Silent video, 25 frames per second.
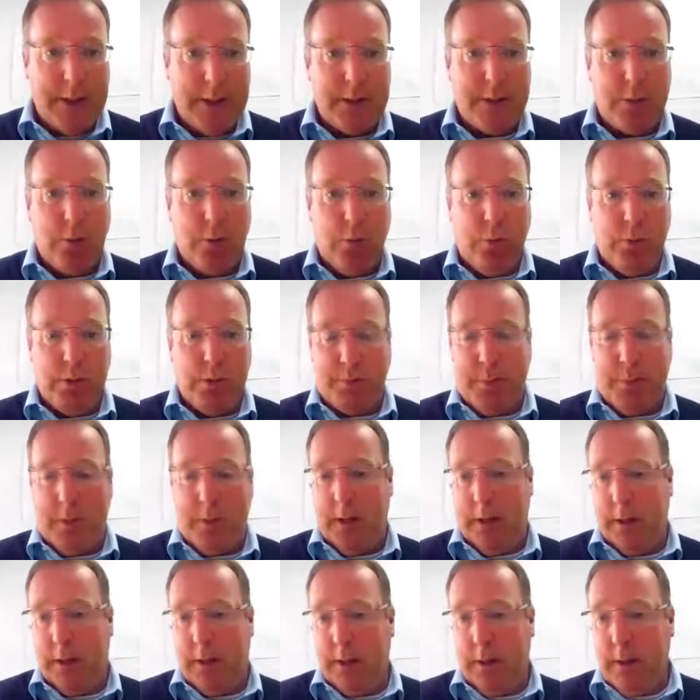and it's always
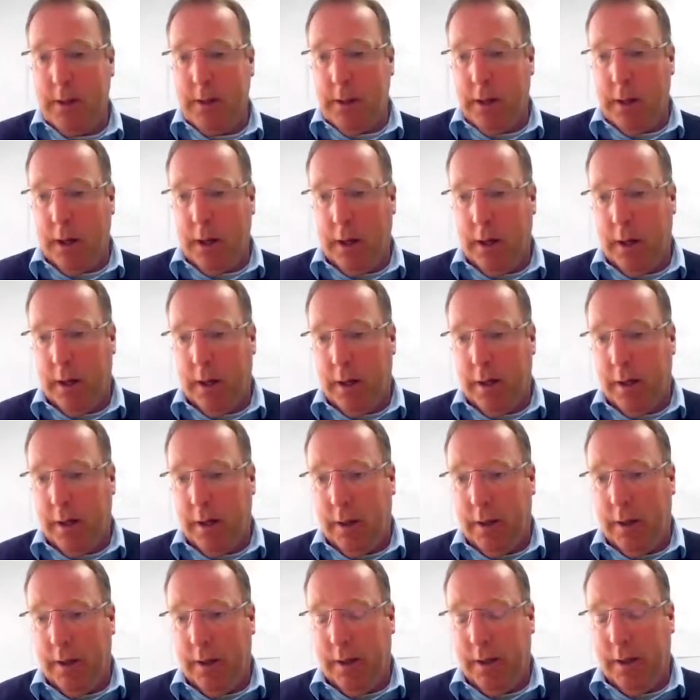been
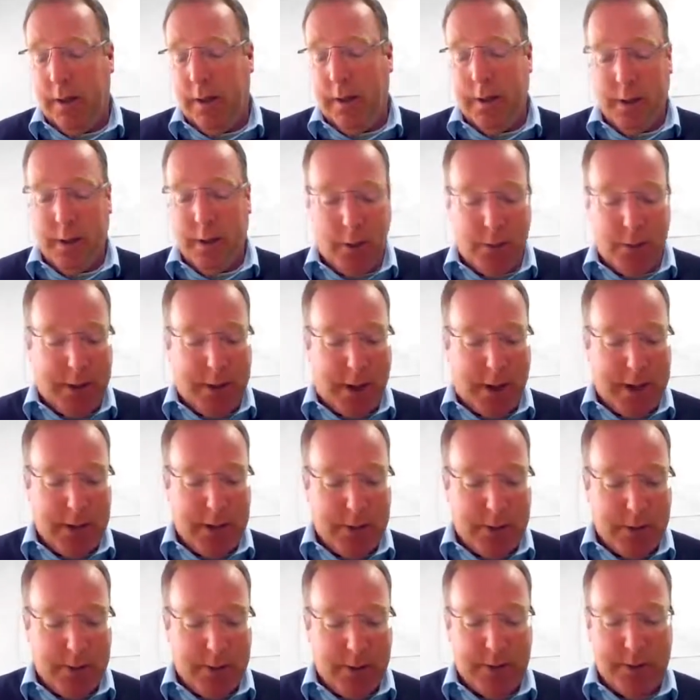a
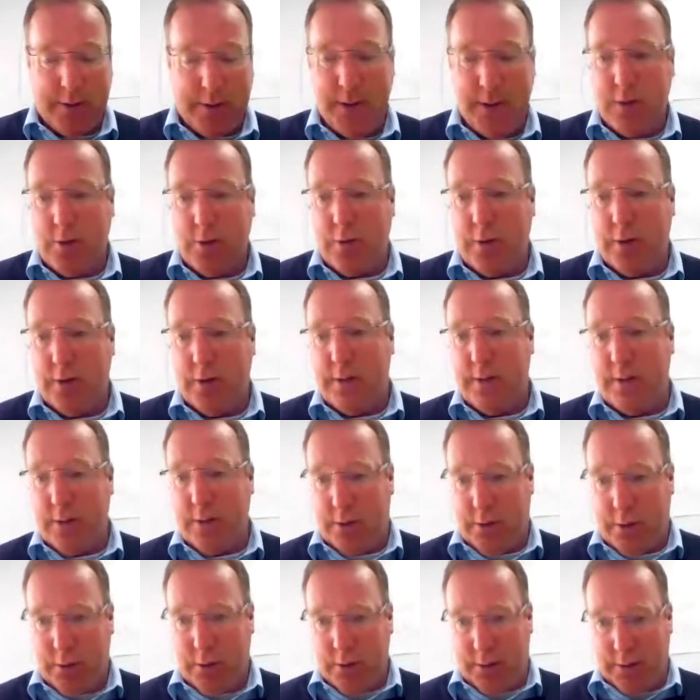location that's interested
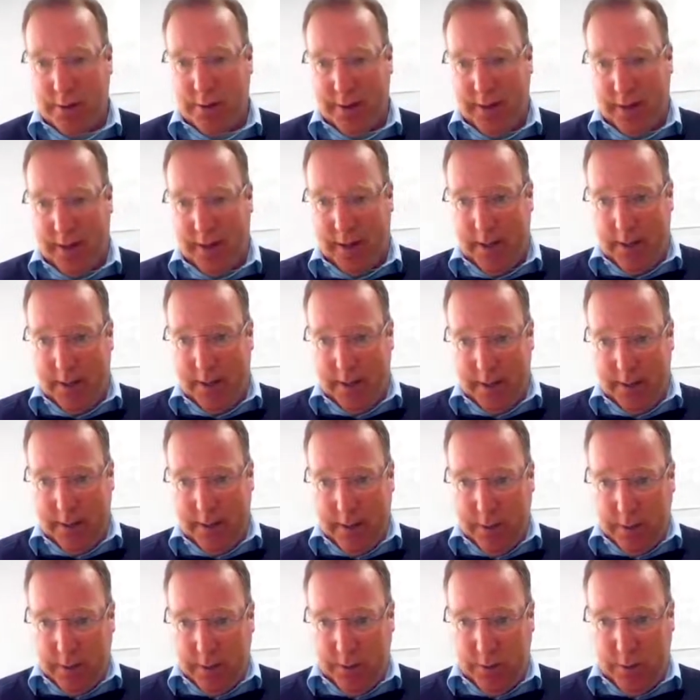us due to that
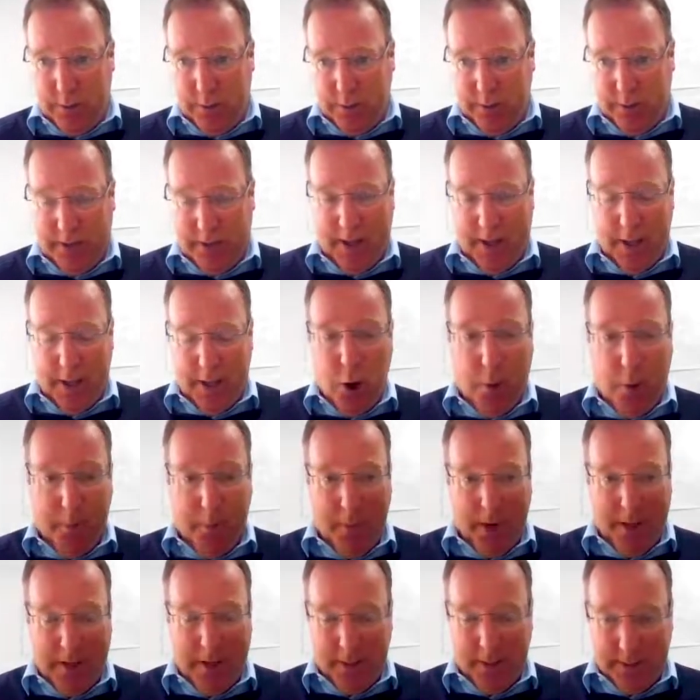
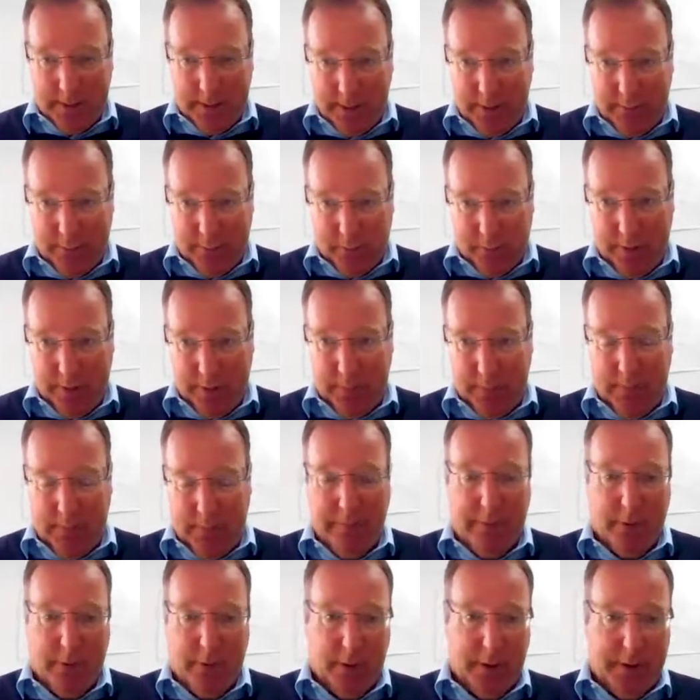anomaly that's never really
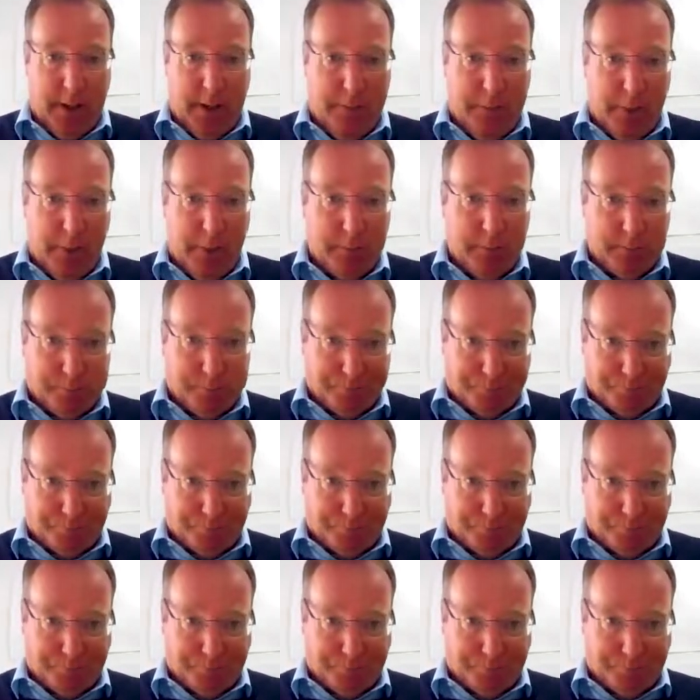been followed up on.